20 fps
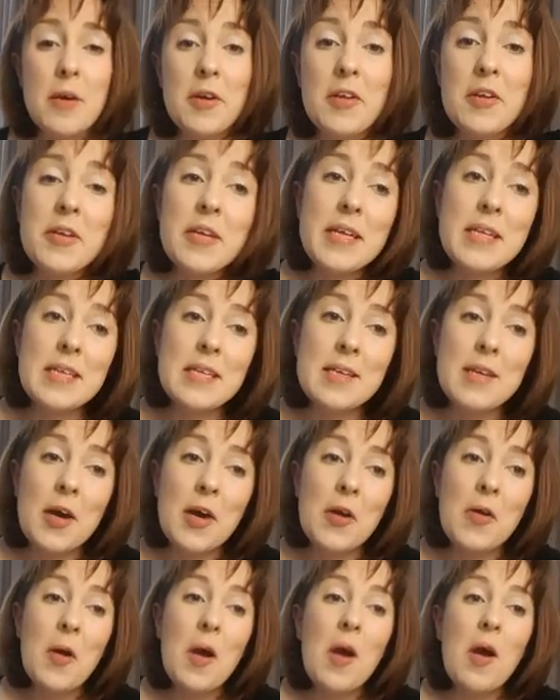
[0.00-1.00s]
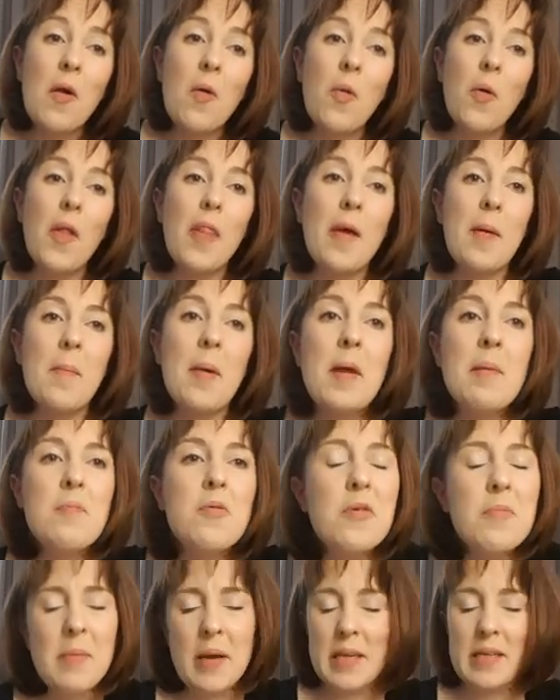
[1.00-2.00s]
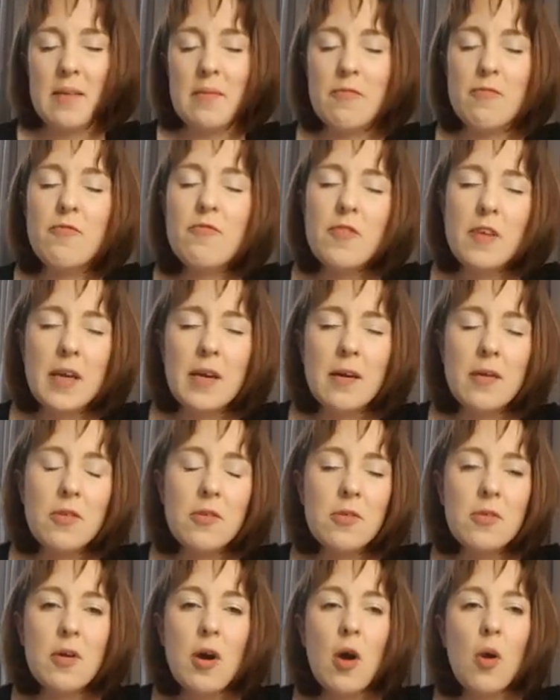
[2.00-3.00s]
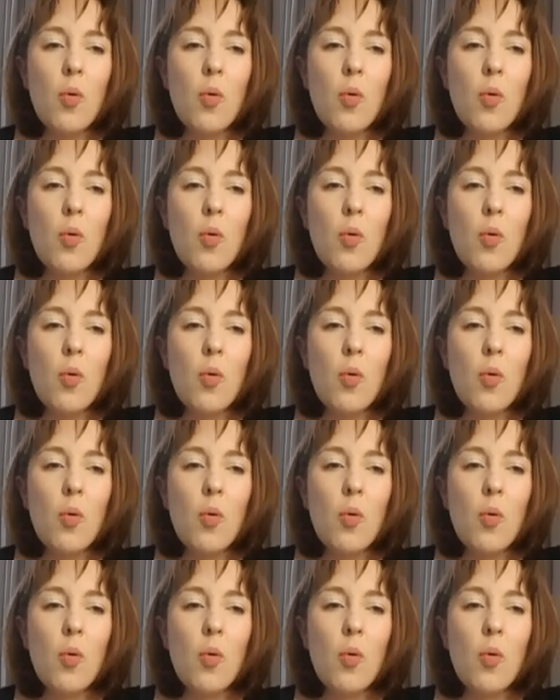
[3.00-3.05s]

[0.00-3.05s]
You need to know what that pain point makes them feel,